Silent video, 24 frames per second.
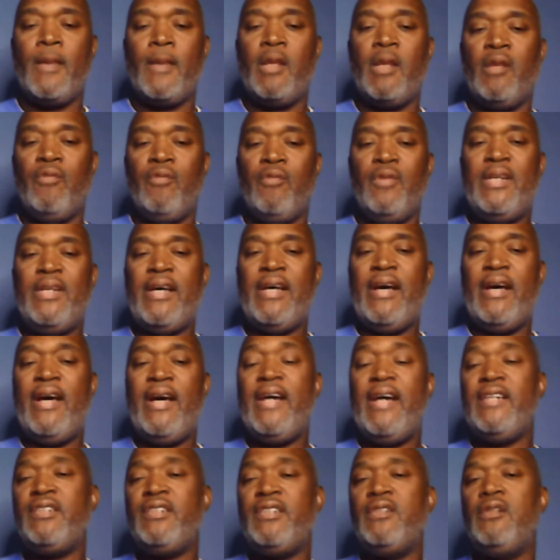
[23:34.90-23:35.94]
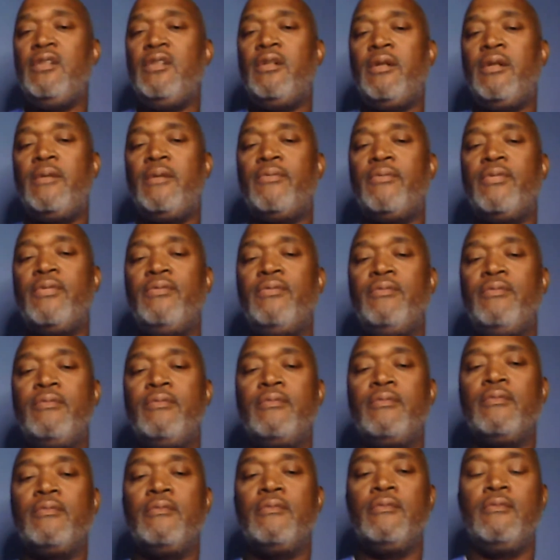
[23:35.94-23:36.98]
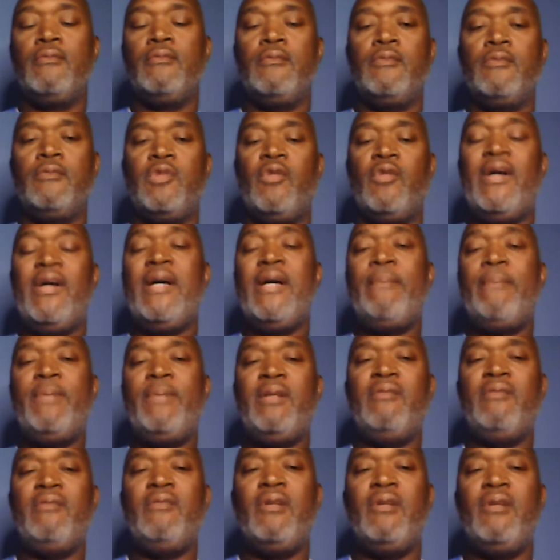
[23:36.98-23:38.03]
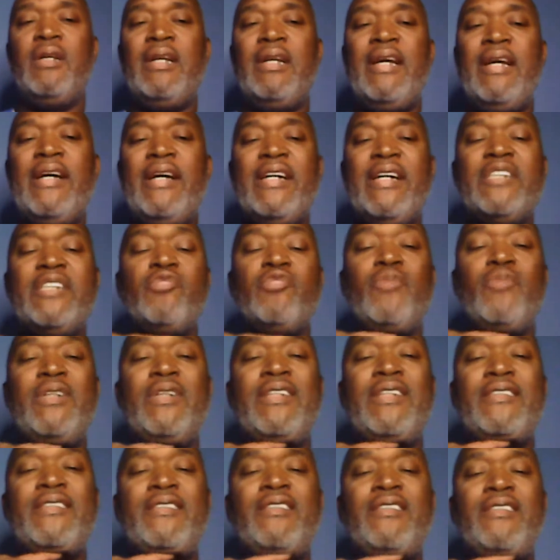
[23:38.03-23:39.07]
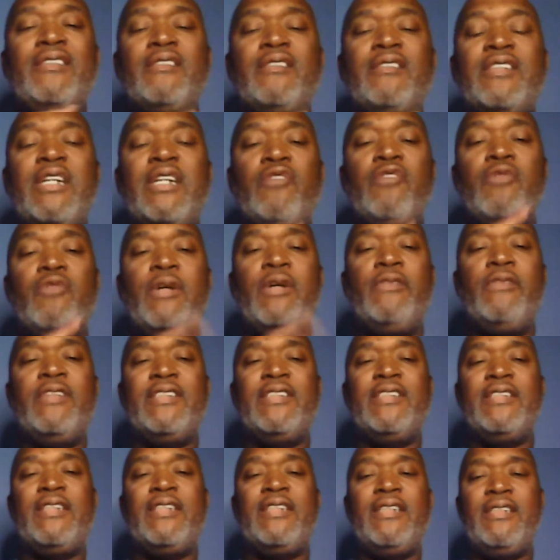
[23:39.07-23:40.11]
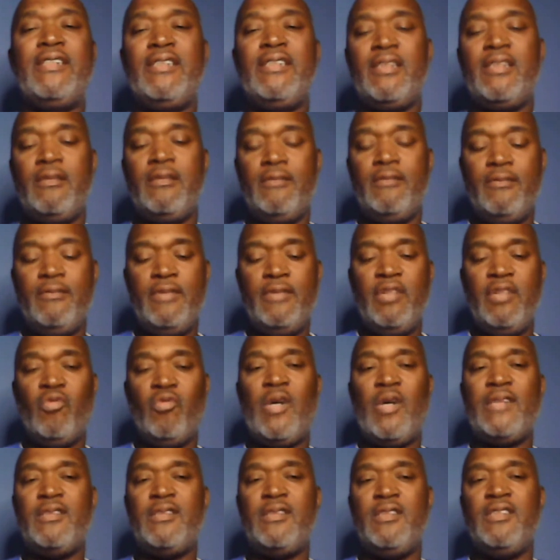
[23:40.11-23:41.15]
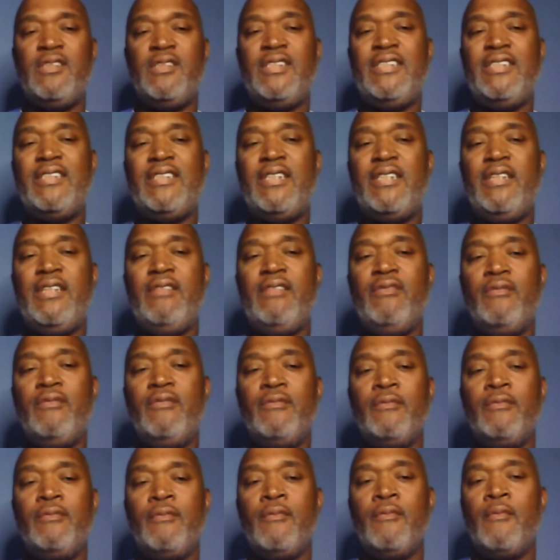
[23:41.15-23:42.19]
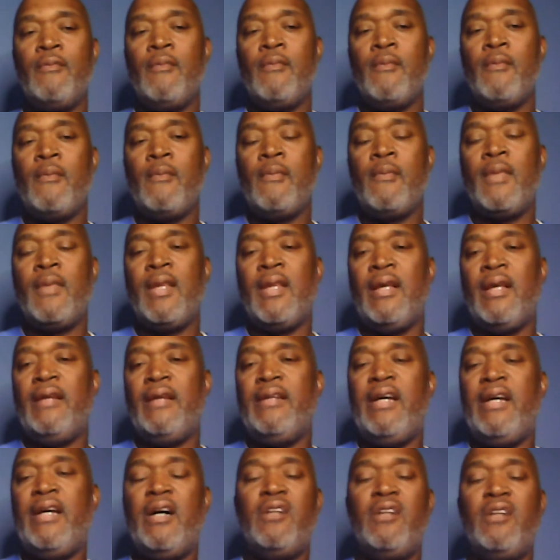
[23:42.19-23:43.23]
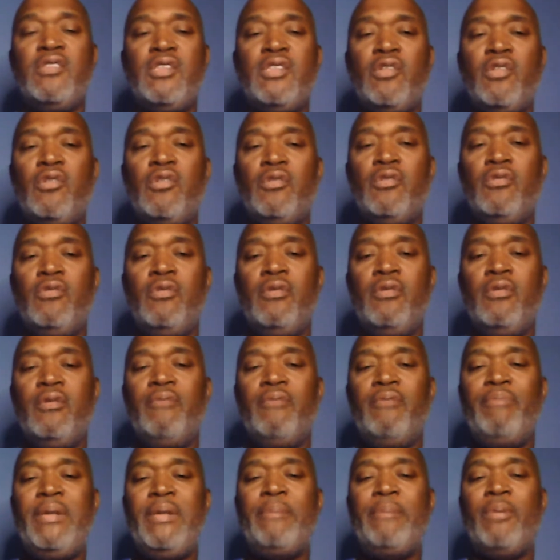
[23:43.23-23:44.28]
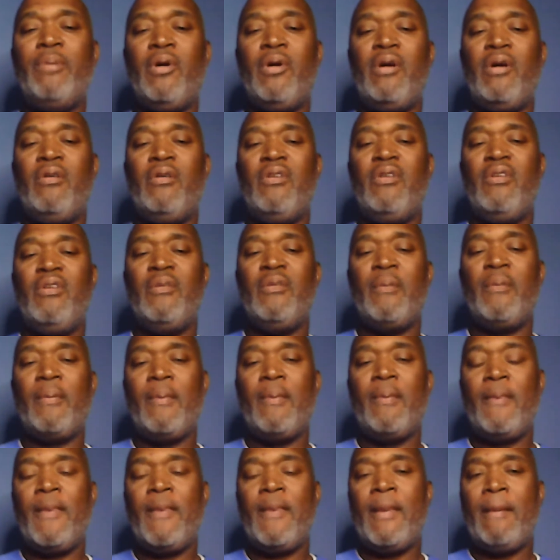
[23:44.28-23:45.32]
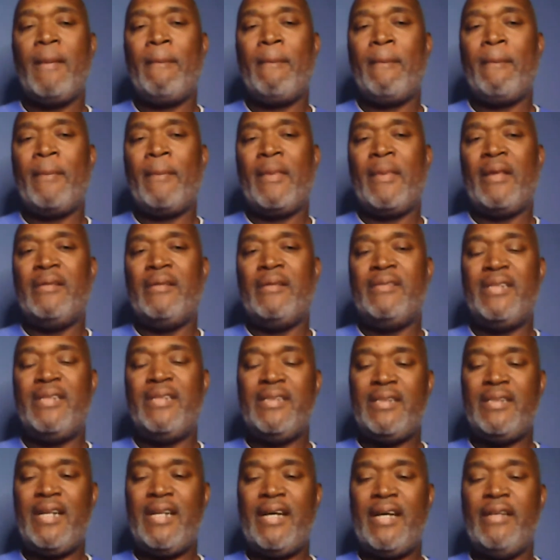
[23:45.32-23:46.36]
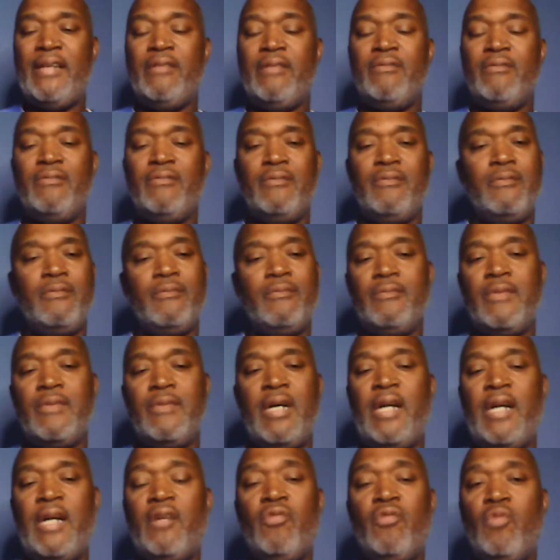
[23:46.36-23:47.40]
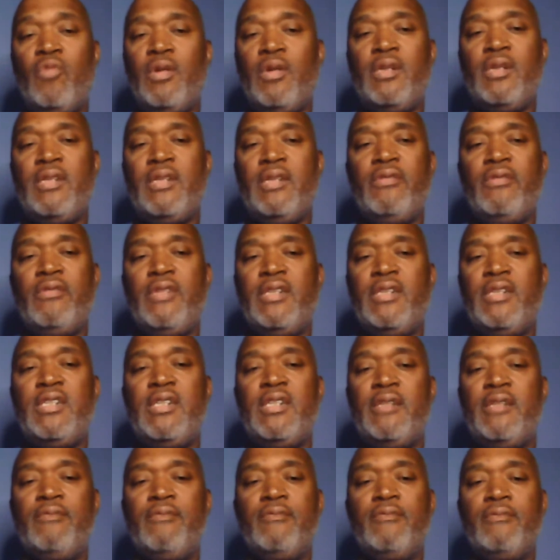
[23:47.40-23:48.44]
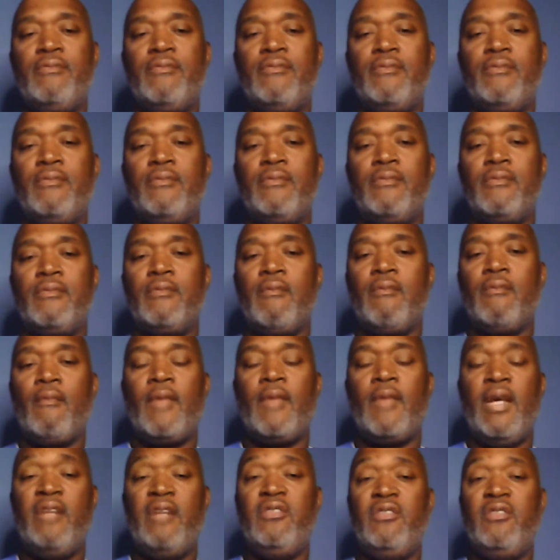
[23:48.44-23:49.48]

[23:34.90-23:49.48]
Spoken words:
with the action of what happened last Wednesday, January the 6th, in Washington, D.C., there are also people just like, I don't want to deal with this shit. I